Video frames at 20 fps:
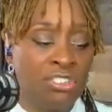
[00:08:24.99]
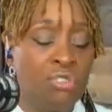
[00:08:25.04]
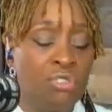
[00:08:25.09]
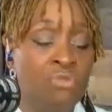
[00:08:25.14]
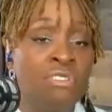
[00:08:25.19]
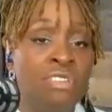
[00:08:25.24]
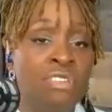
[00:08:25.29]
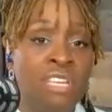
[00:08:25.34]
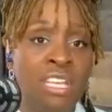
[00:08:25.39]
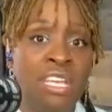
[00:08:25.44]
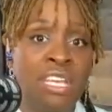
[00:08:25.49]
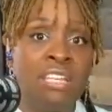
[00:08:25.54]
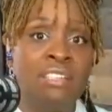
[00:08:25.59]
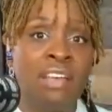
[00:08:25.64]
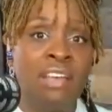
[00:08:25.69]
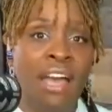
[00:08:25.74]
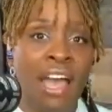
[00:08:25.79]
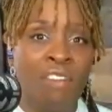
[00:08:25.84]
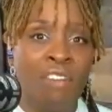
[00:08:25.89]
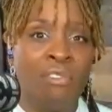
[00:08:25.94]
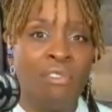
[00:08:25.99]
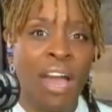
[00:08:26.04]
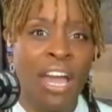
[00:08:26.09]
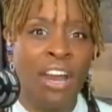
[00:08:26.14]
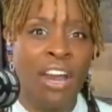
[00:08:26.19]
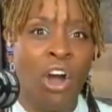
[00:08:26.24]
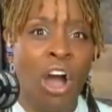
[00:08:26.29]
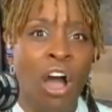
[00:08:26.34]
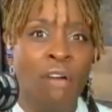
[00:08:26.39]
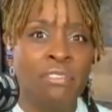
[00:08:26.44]
you need to have
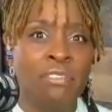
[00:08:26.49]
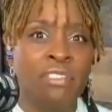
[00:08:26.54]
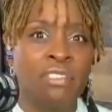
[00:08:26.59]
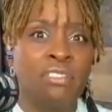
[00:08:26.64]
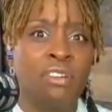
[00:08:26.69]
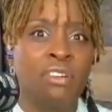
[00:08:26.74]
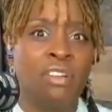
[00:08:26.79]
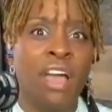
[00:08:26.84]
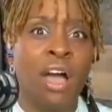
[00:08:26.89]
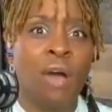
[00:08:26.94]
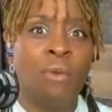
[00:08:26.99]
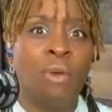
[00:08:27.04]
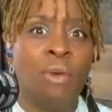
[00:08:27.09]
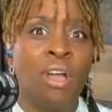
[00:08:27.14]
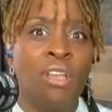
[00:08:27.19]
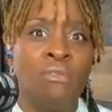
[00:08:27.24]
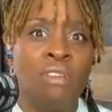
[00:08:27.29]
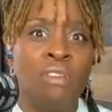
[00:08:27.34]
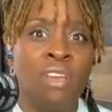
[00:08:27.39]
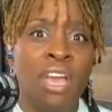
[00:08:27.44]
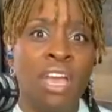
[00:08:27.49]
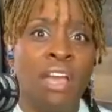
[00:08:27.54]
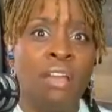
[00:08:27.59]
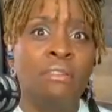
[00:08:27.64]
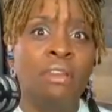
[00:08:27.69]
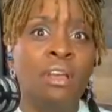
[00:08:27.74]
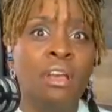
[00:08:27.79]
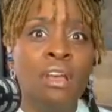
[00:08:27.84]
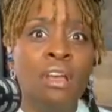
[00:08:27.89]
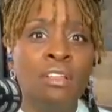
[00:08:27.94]
write-offs so that way you
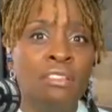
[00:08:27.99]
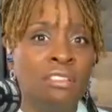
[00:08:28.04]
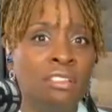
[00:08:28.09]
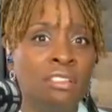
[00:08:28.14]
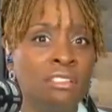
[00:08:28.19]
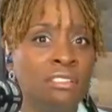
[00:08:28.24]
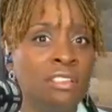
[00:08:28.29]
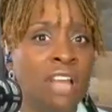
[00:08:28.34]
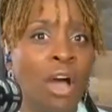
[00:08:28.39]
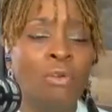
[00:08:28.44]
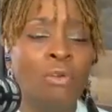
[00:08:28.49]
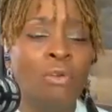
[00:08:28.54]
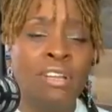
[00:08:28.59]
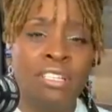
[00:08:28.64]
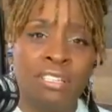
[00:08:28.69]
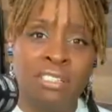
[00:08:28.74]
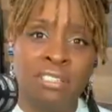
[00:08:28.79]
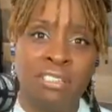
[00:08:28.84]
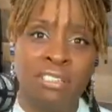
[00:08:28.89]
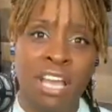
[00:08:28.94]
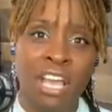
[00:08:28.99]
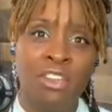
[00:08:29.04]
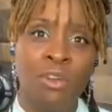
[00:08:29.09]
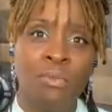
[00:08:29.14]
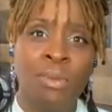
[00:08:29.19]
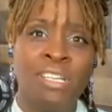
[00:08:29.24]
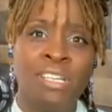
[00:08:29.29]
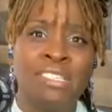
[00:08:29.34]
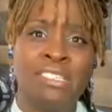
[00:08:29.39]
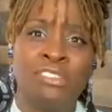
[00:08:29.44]
can just not only sustain your
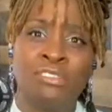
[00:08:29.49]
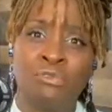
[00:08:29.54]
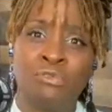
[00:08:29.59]
business,